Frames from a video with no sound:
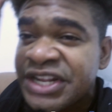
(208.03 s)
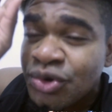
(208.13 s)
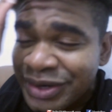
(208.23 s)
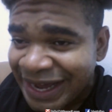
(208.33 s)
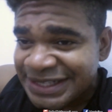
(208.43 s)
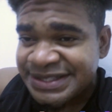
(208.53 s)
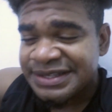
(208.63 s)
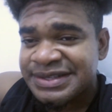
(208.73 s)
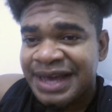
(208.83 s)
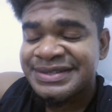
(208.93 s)
the United
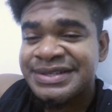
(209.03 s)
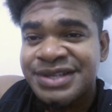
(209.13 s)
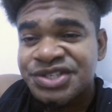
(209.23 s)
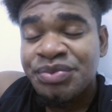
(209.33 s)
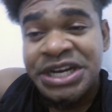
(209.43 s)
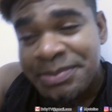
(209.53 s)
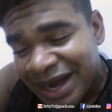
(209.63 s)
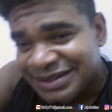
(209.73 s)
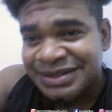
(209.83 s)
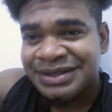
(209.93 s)
States, guys, it doesn't really
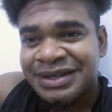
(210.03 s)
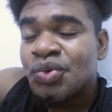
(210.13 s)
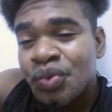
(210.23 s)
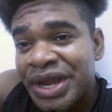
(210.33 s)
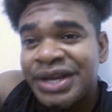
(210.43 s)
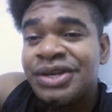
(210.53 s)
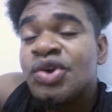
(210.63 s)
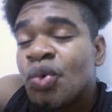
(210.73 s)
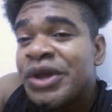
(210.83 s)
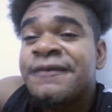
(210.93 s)
matter. You
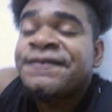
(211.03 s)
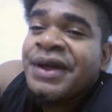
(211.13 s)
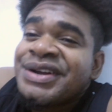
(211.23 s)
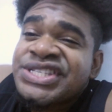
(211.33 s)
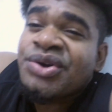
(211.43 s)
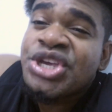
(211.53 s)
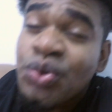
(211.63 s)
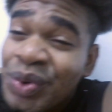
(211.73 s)
win fair and square, you